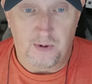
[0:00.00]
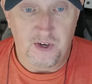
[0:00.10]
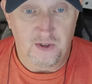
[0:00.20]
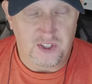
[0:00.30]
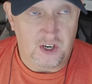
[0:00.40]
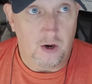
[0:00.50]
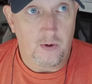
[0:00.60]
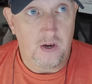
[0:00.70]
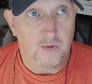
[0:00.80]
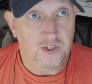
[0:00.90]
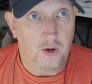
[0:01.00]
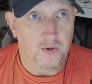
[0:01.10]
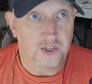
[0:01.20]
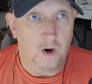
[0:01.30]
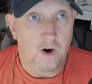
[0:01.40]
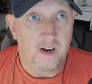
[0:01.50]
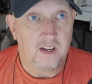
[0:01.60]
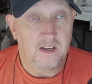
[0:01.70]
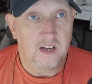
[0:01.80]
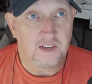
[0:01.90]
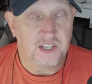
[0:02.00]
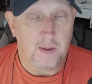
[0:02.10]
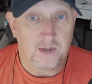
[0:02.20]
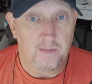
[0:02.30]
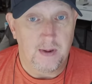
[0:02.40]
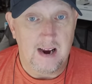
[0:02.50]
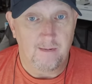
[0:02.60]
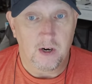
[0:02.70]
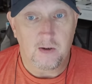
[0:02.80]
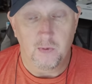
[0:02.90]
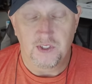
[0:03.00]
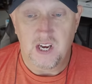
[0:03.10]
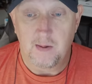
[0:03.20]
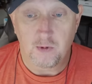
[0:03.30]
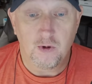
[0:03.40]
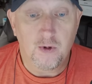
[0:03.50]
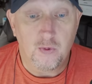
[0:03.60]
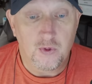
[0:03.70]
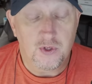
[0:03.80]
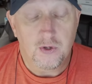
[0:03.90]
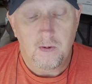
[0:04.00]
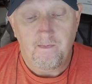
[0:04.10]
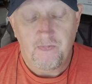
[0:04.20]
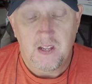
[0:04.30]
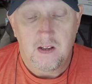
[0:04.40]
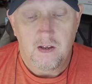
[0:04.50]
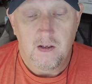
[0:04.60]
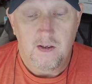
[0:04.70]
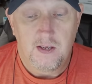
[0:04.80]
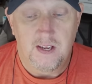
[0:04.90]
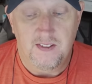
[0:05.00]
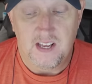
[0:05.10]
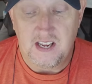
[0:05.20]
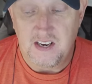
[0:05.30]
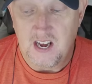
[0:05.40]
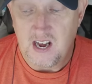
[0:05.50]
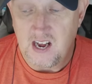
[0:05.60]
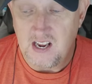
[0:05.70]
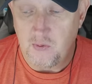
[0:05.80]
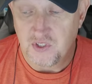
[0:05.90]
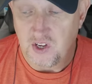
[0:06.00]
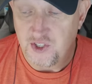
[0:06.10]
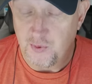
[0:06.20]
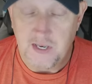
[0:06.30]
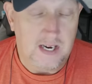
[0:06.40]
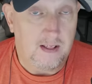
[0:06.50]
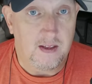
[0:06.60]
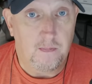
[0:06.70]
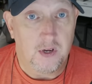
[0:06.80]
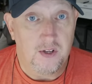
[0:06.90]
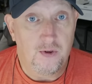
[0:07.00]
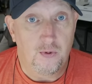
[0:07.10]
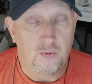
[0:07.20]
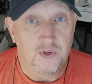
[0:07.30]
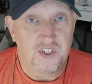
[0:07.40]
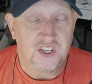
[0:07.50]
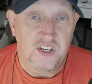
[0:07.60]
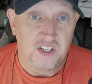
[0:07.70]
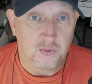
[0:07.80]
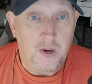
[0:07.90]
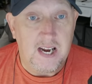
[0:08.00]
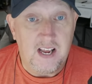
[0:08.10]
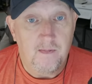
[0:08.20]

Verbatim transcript: years ago, he was co-starring in Top Gun Maverick with Tom Cruise. And then he was also in Anything But You with Sydney Sweeney.